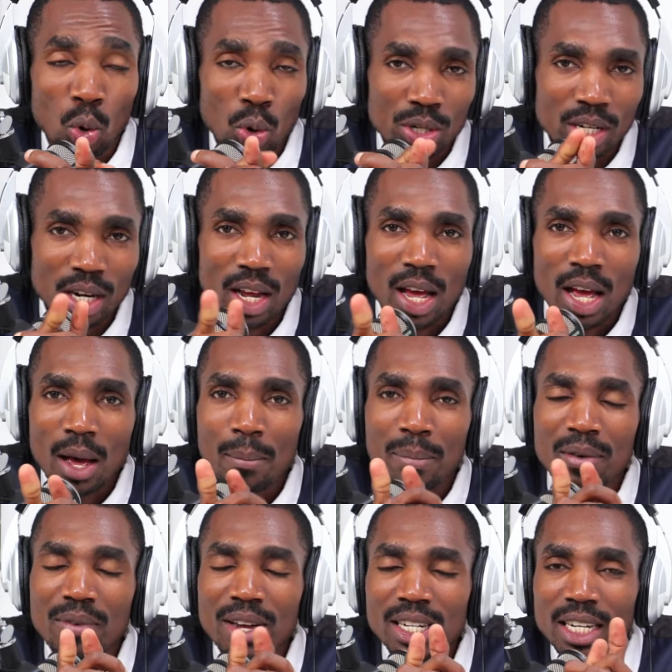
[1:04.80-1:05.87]
court,
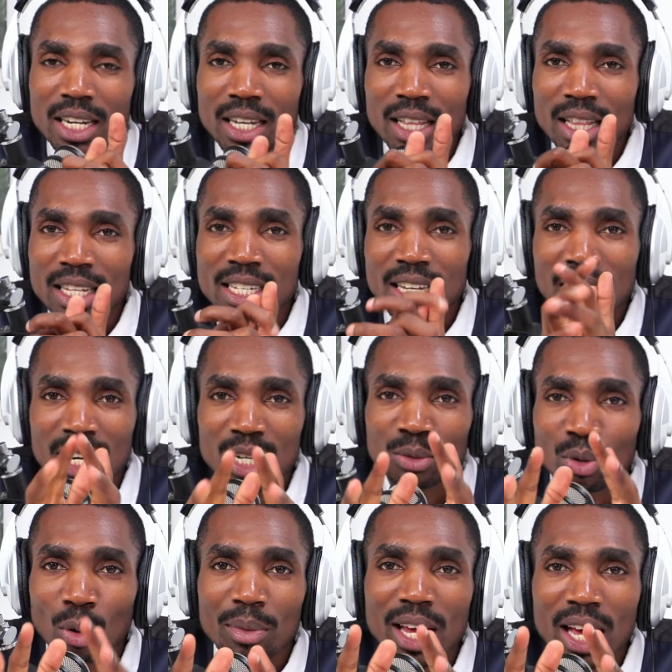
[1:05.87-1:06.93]
preventing the senators
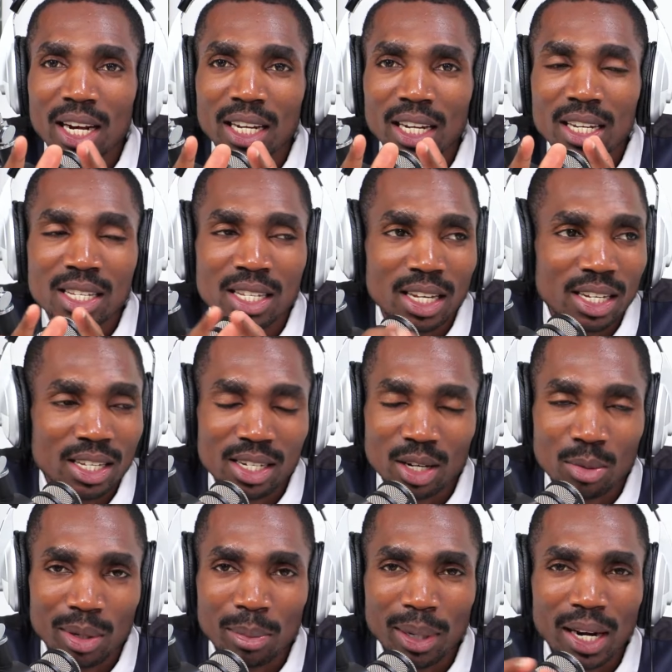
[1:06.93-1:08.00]
from hearing his
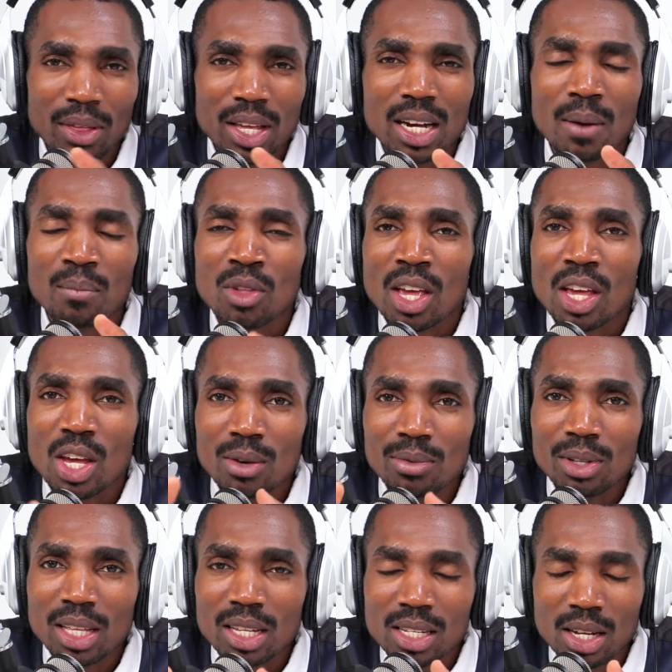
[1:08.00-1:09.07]
statement. But I think
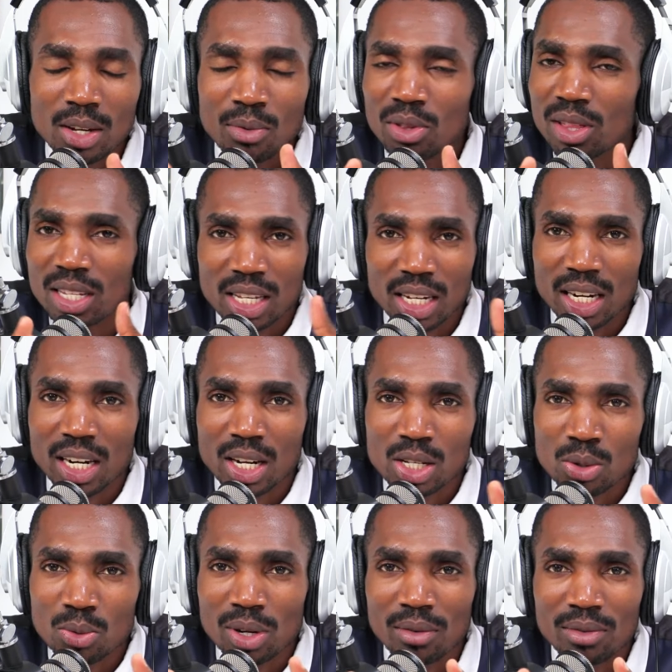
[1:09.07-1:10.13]
even the
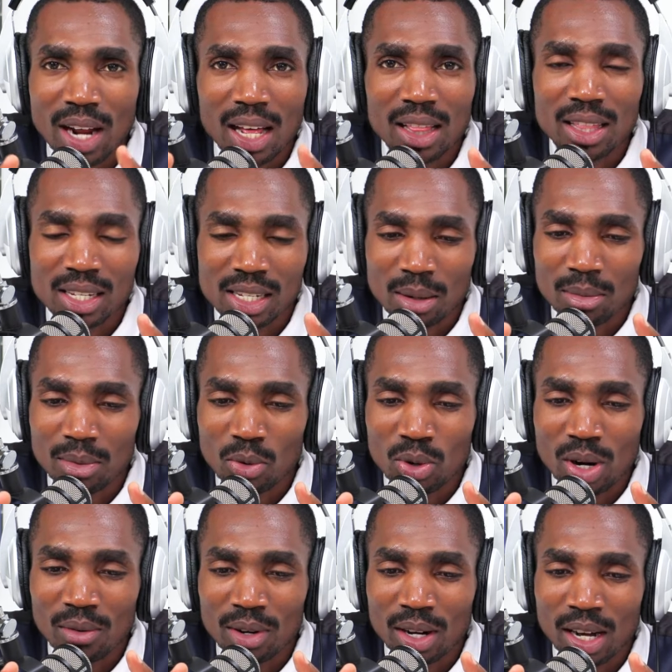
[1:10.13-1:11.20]
senators would have done the same,
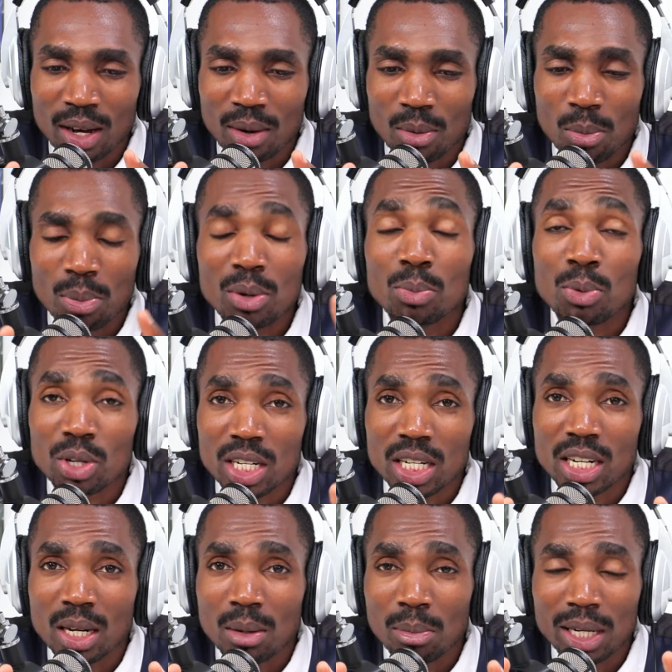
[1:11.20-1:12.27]
would have
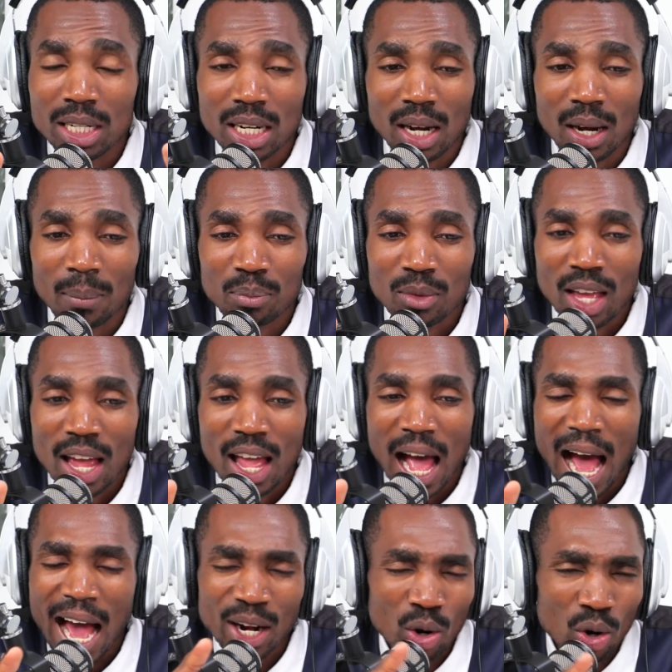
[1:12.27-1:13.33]
protected him. But I
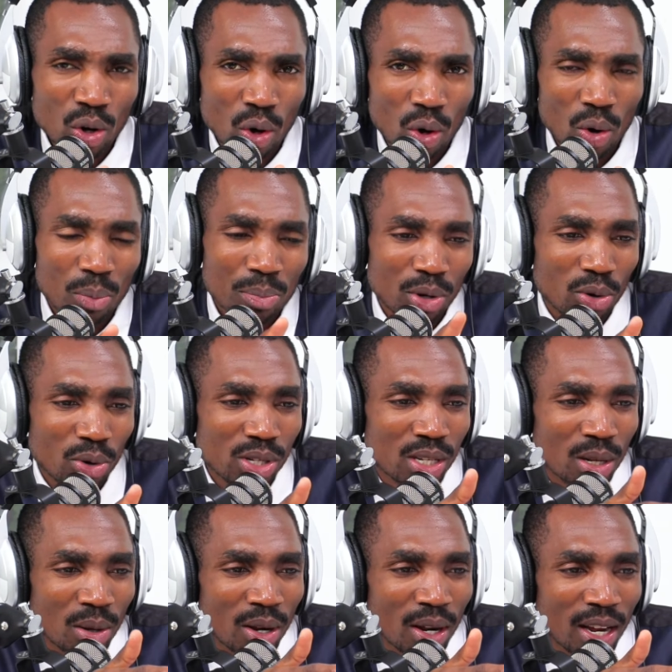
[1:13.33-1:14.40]
don't know, because
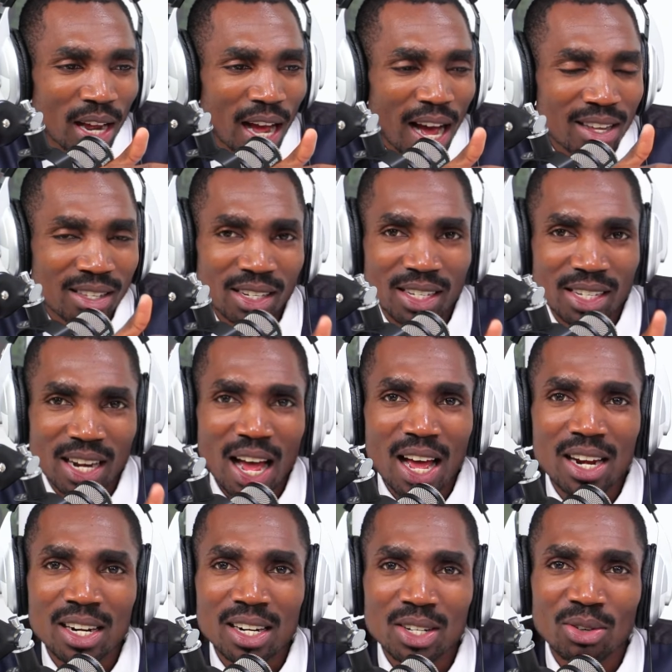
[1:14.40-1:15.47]
as it
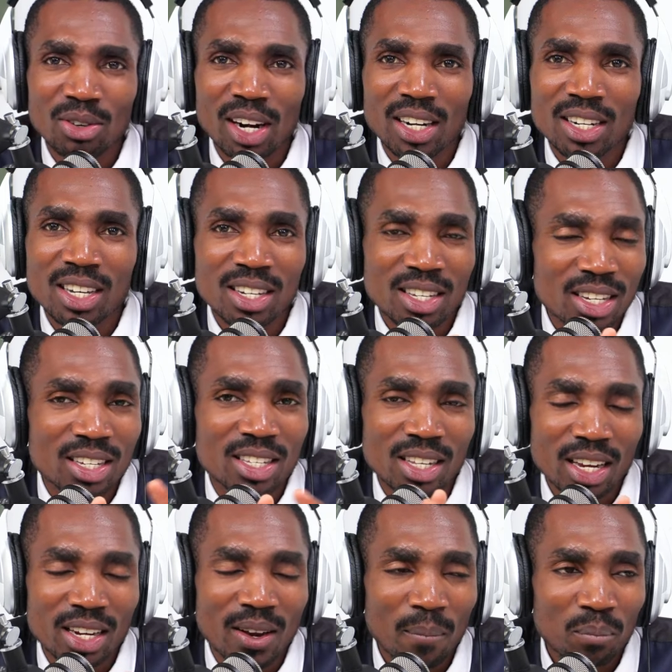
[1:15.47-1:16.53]
stands, or as it
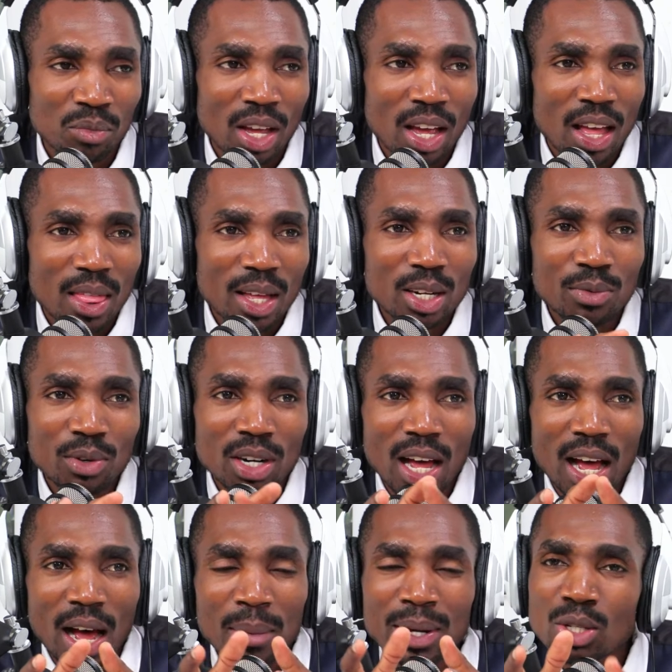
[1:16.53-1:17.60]
said, that even
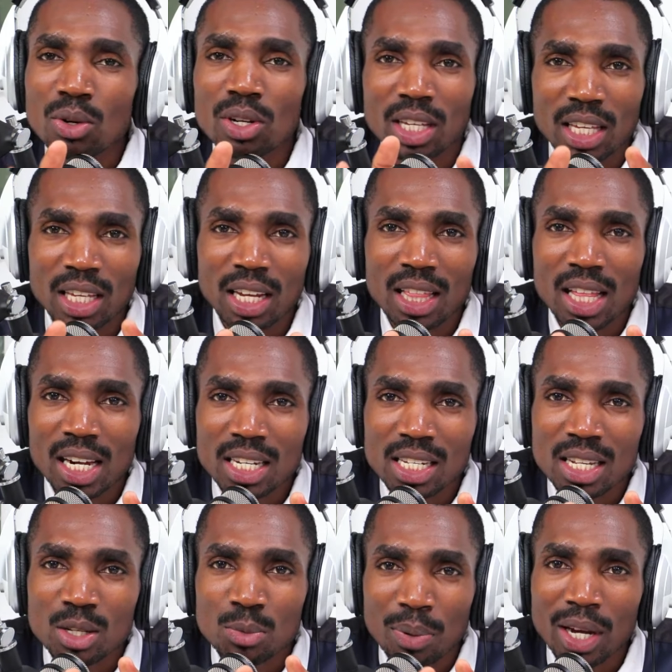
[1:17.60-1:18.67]
Amason Kingi, that is
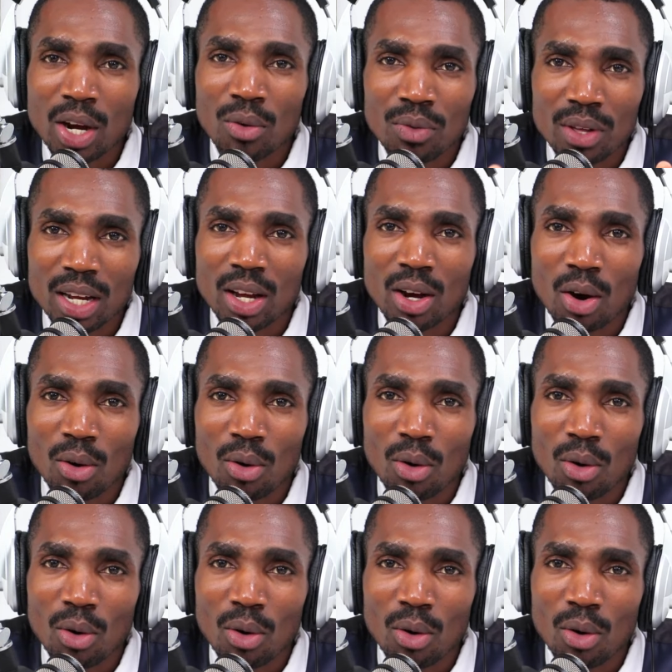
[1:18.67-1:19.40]
the speaker of the